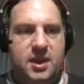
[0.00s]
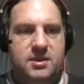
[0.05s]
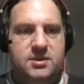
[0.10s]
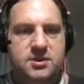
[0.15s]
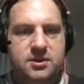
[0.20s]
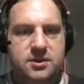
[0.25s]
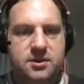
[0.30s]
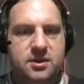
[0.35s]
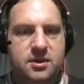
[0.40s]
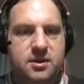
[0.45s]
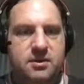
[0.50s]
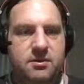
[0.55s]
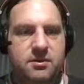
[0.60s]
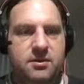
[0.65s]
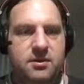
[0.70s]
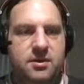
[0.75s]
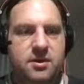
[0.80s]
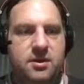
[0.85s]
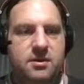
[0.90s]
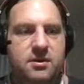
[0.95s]
here
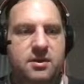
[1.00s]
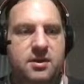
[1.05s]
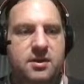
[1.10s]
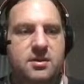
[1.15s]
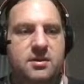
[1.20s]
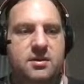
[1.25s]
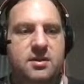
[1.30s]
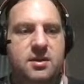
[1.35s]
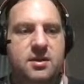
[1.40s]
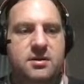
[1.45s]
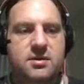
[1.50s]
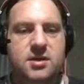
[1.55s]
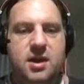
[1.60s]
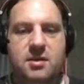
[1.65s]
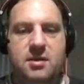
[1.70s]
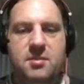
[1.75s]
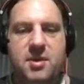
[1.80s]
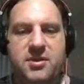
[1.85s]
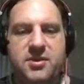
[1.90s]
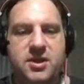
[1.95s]
again, they're
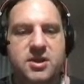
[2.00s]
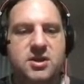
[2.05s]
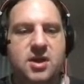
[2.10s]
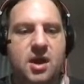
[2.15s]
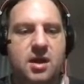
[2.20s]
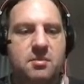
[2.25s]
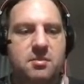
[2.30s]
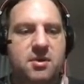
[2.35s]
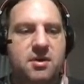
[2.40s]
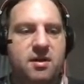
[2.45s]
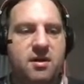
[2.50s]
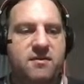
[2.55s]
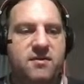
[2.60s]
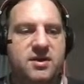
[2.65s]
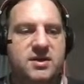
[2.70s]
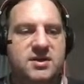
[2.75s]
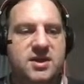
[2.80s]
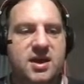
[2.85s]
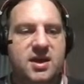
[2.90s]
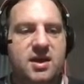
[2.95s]
talking about the dogma of our
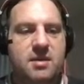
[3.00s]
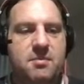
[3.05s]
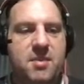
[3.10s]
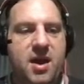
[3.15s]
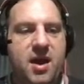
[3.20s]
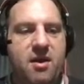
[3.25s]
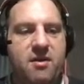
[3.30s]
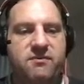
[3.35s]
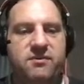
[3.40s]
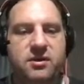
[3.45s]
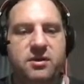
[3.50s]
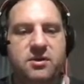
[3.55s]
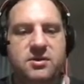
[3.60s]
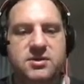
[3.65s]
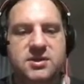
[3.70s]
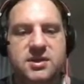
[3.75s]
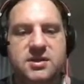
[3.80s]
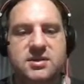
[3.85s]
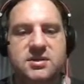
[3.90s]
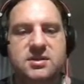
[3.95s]
time. However, it goes
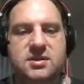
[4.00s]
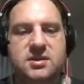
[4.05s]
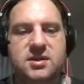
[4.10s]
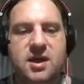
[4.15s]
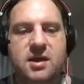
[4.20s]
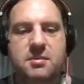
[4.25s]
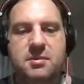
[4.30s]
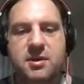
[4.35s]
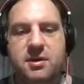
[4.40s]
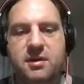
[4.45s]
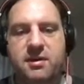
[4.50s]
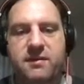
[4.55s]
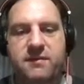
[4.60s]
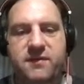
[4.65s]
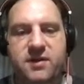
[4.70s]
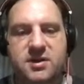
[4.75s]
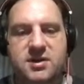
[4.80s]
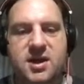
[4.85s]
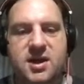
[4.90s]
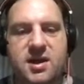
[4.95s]
against the dogma of
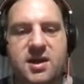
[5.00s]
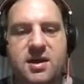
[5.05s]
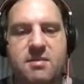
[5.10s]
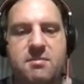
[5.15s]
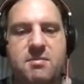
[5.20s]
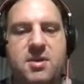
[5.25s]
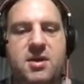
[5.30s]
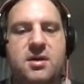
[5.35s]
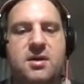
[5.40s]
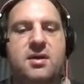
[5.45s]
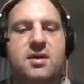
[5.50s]
our time.